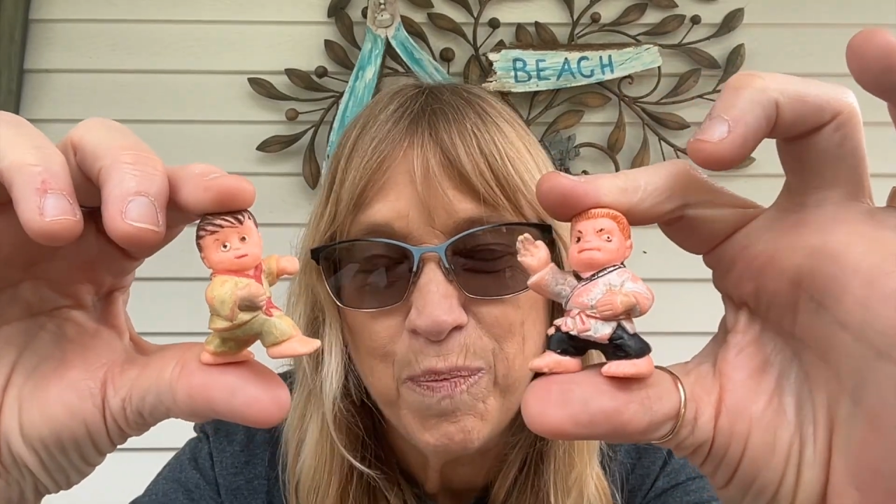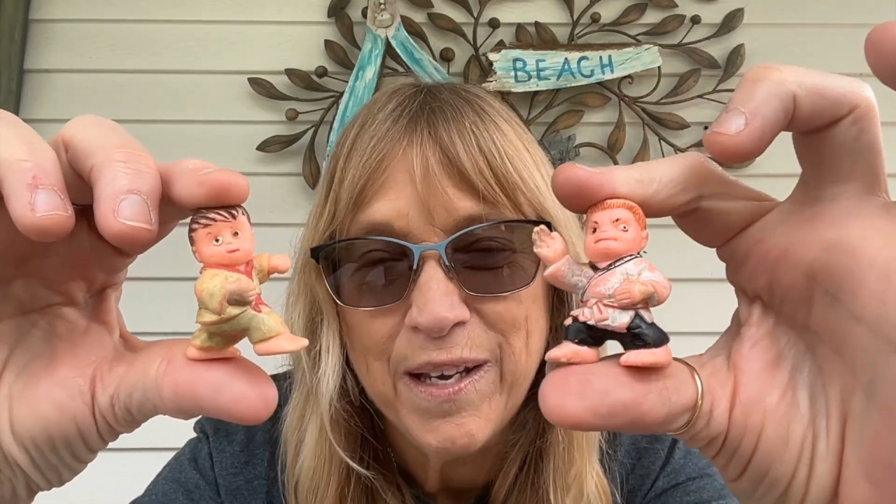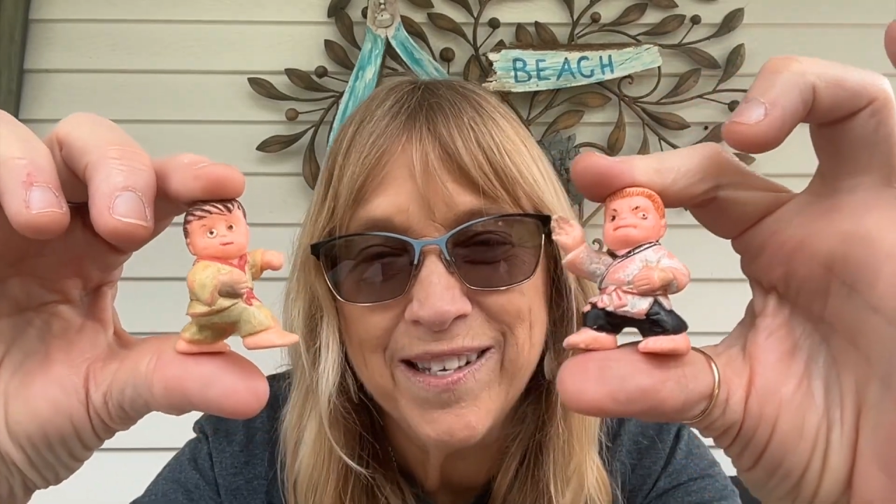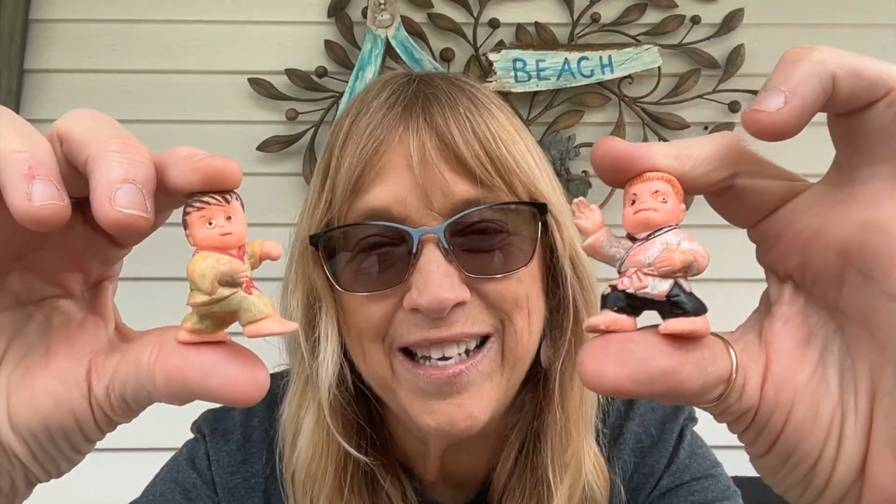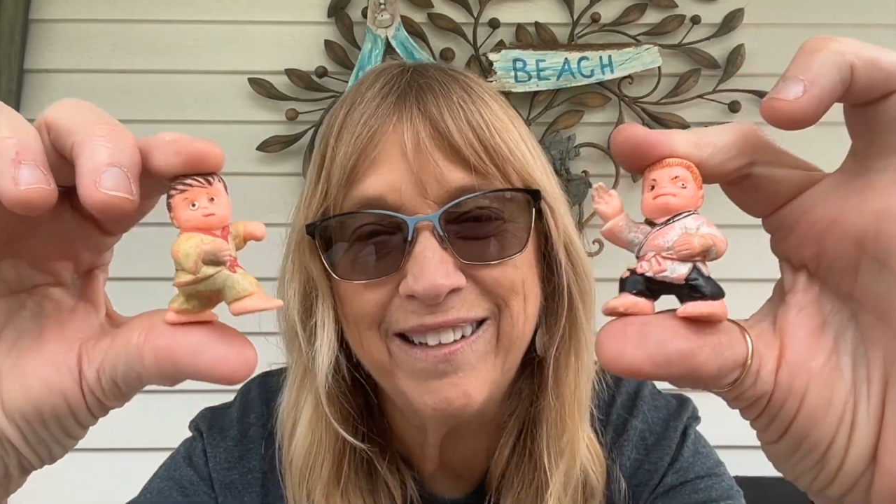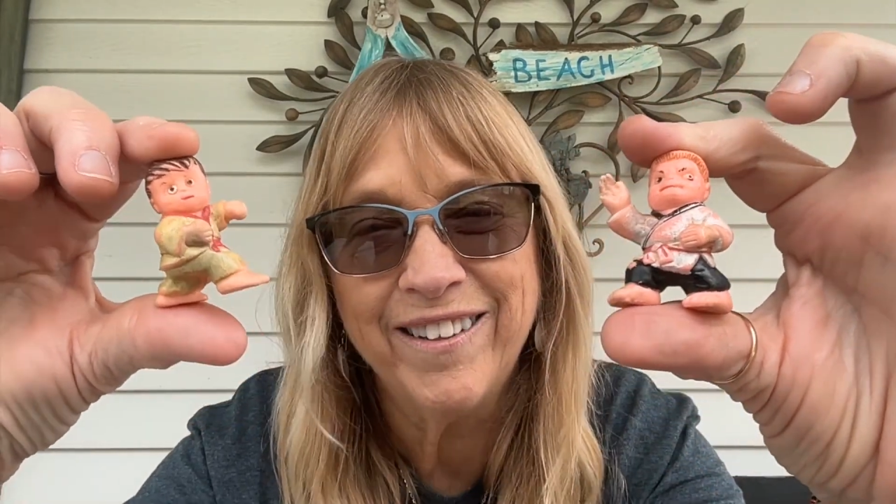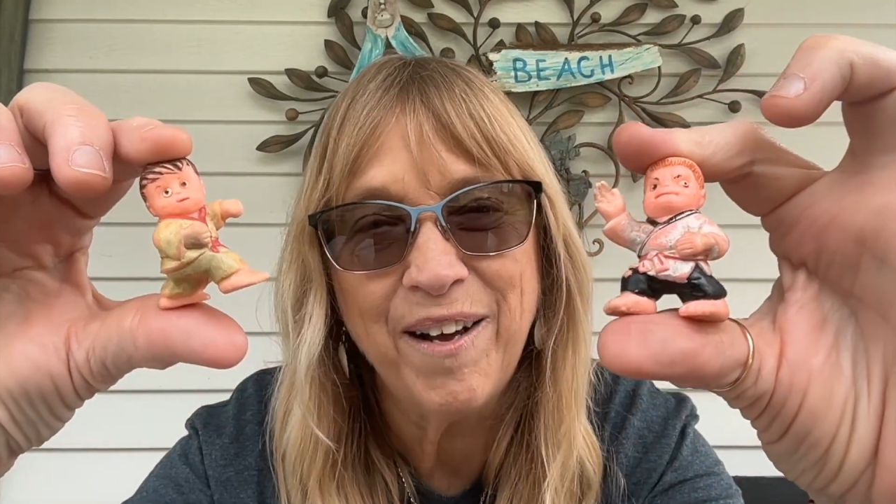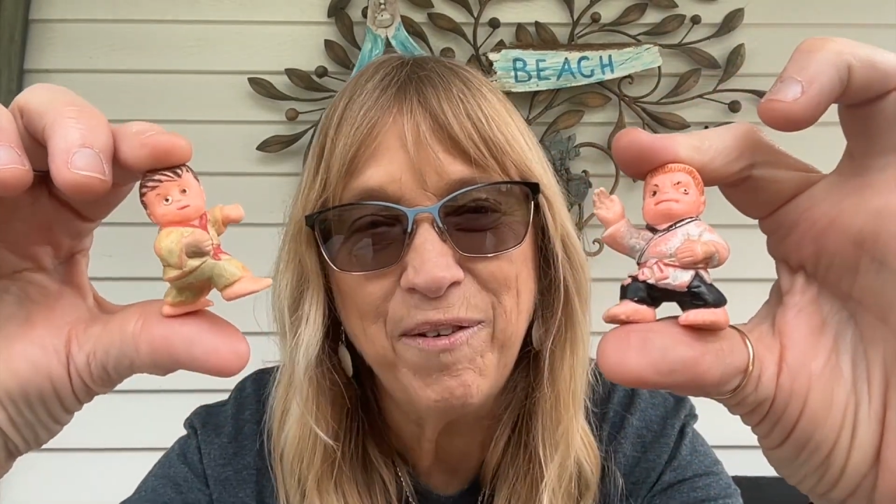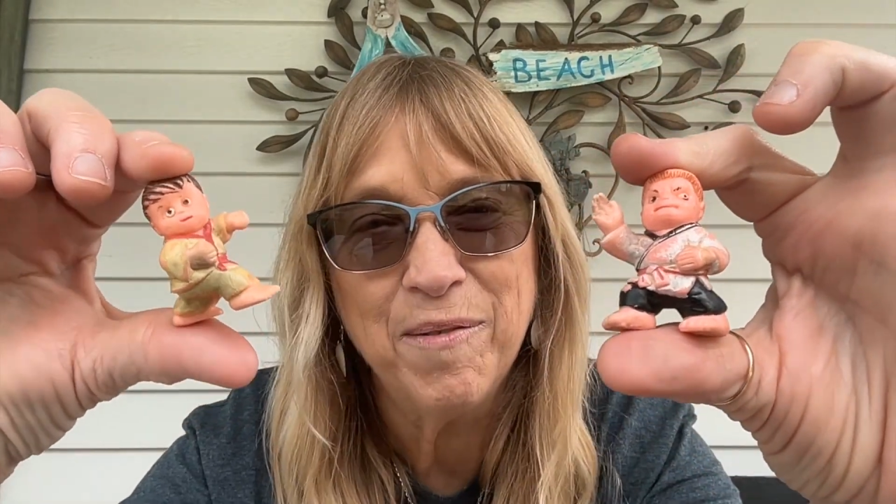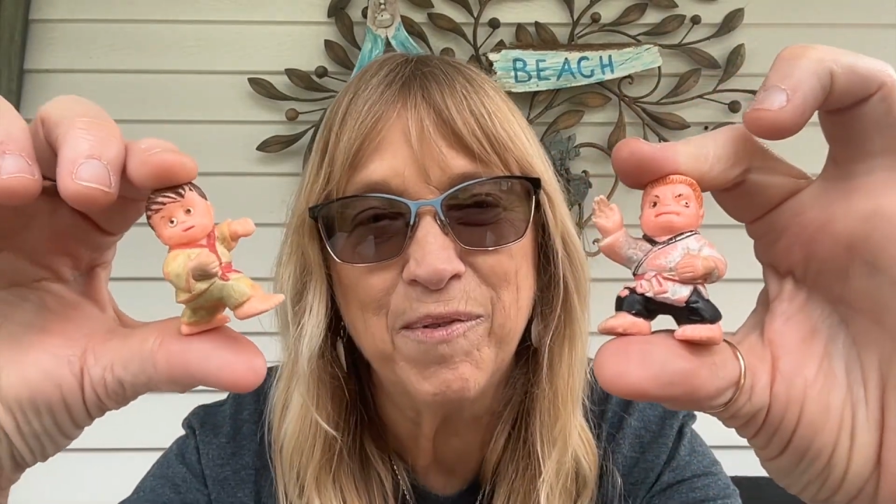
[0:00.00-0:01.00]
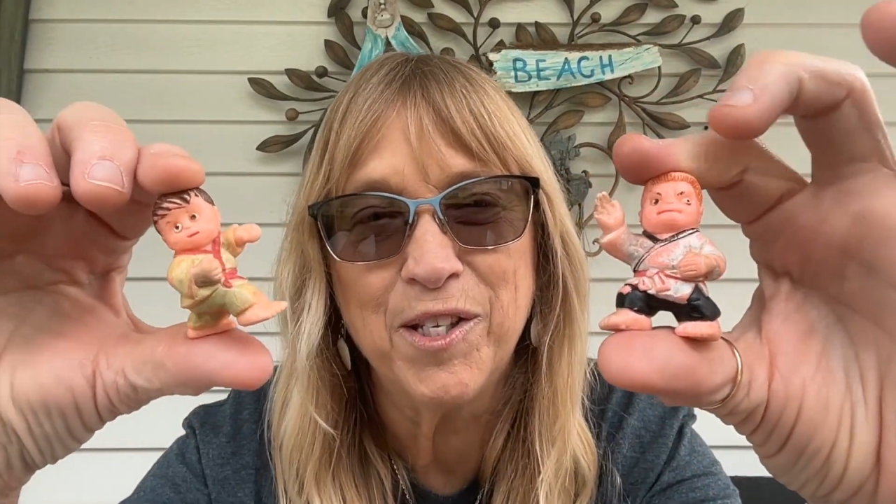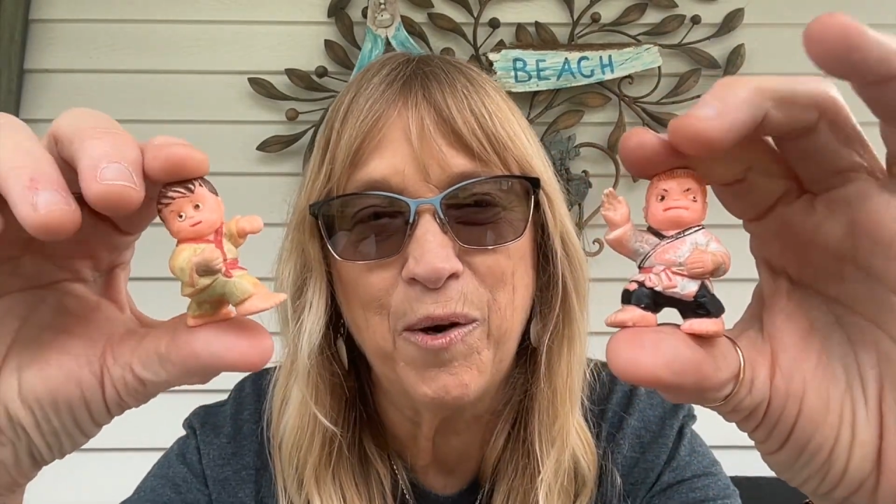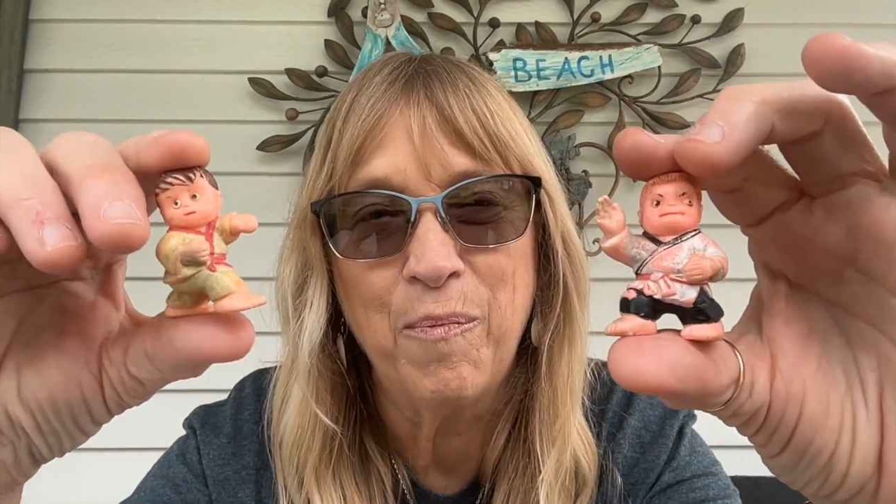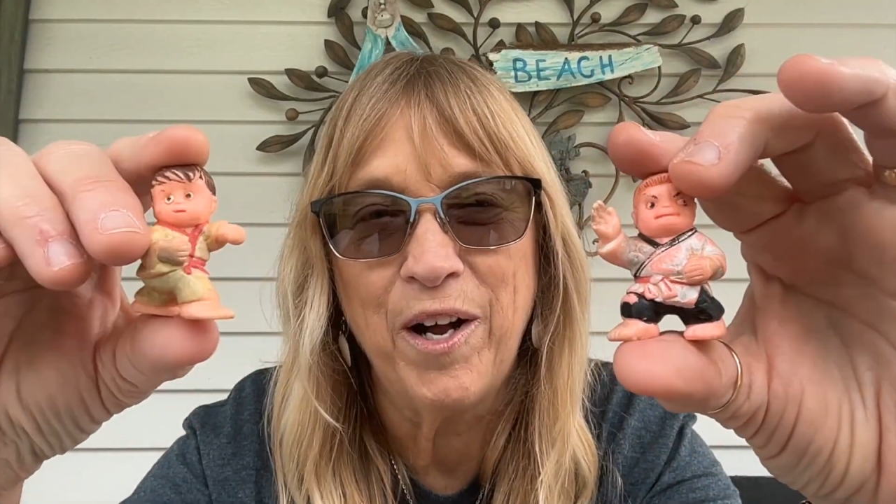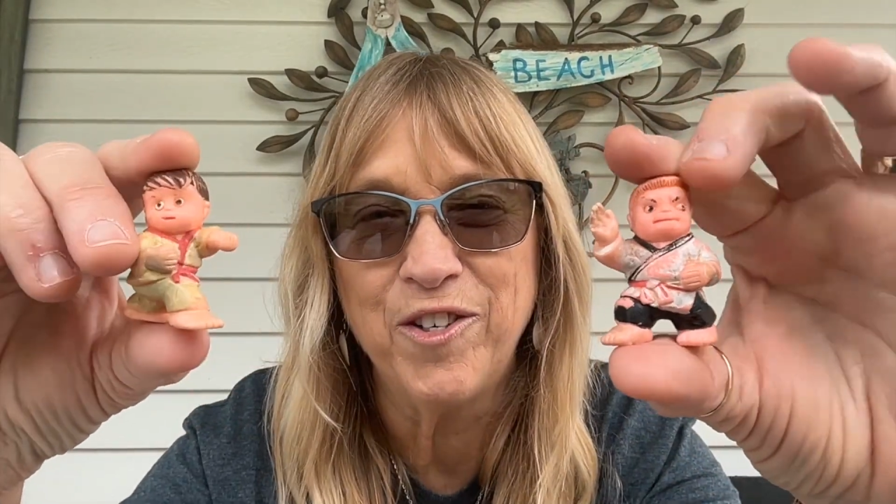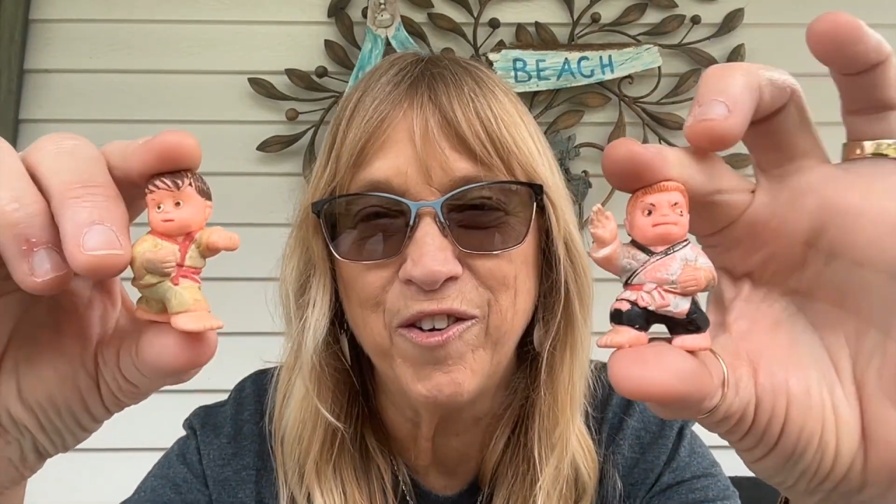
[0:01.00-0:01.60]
because he loved them so much.